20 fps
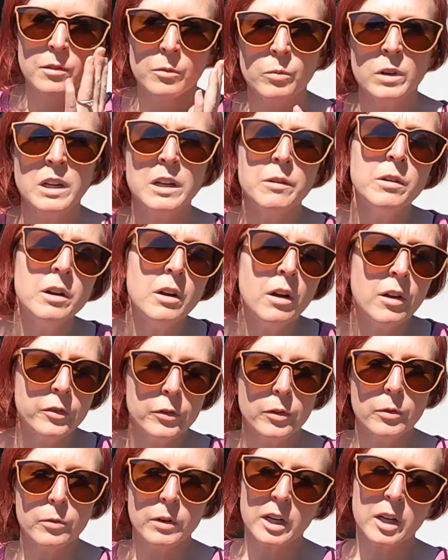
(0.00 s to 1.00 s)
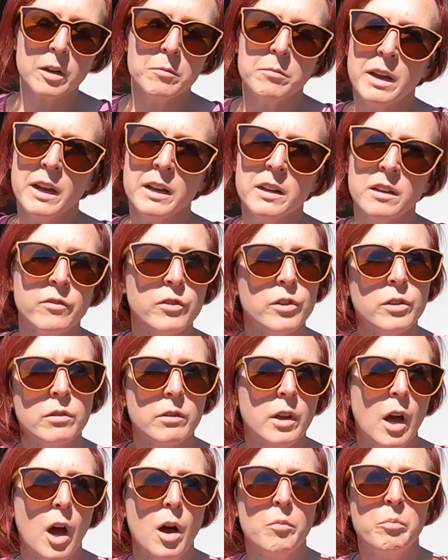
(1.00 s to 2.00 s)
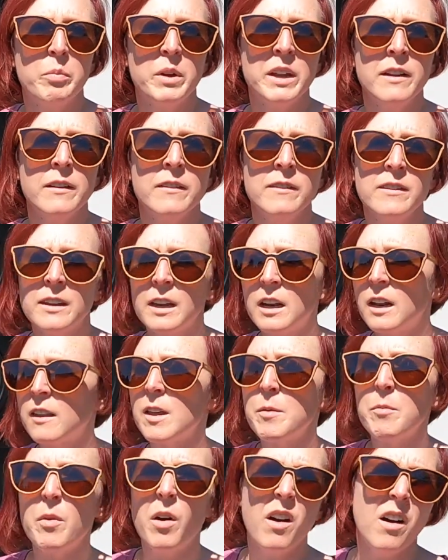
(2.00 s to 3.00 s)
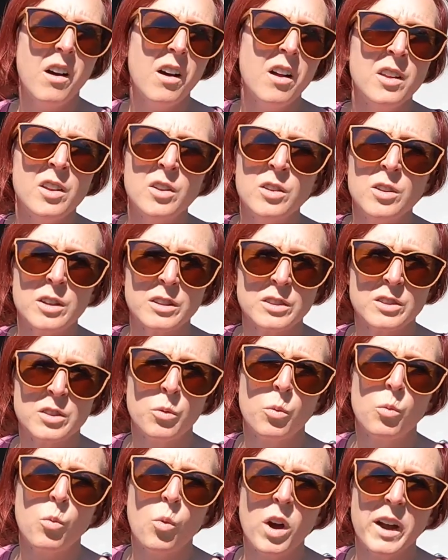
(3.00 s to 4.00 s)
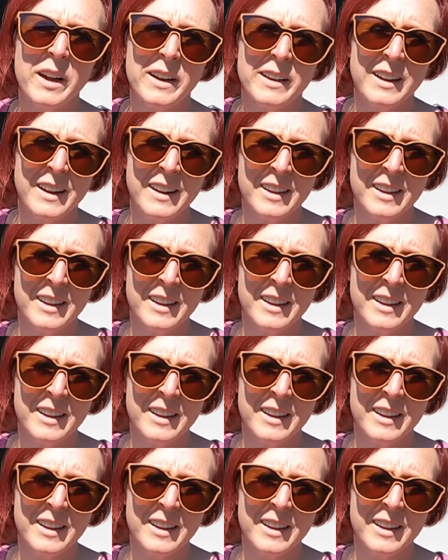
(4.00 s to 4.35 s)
We would also recommend, if you've got bins, getting them all hooked to one